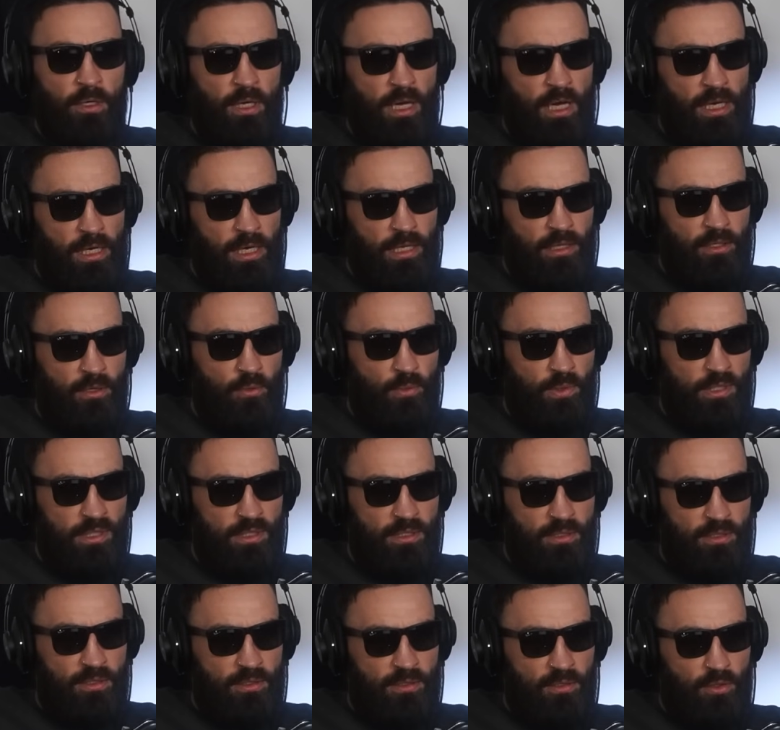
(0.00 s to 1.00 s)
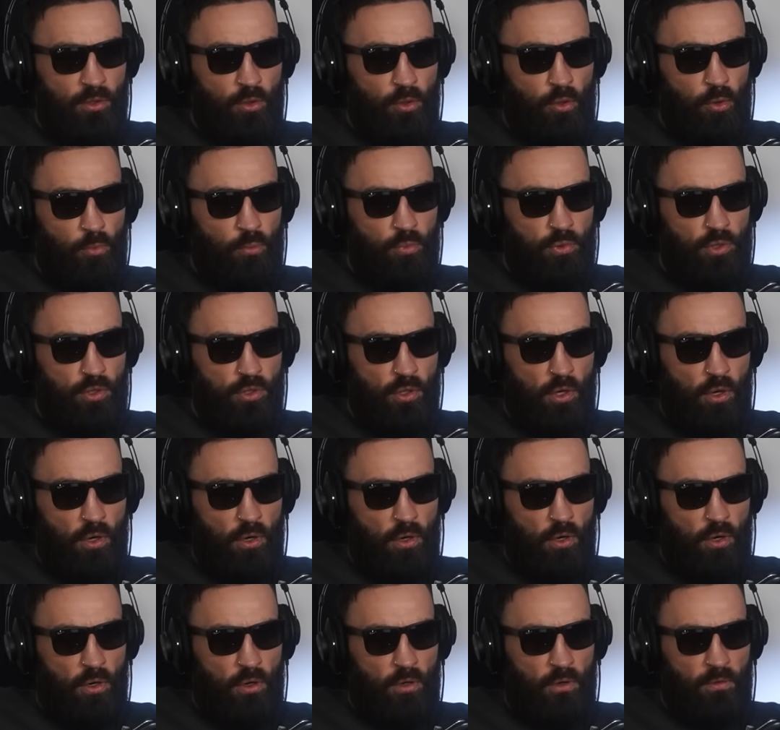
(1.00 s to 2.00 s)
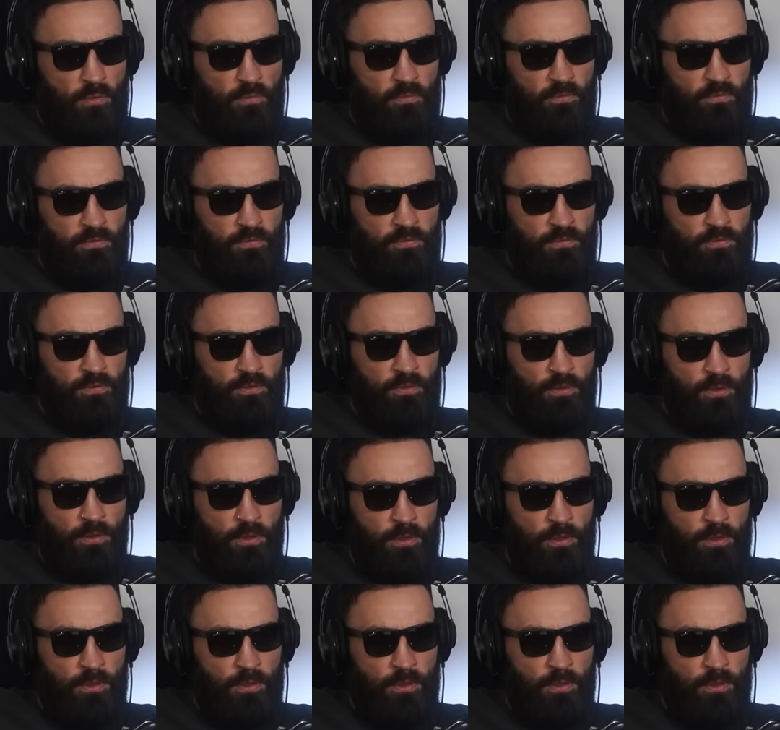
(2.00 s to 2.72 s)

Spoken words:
And then there was groups of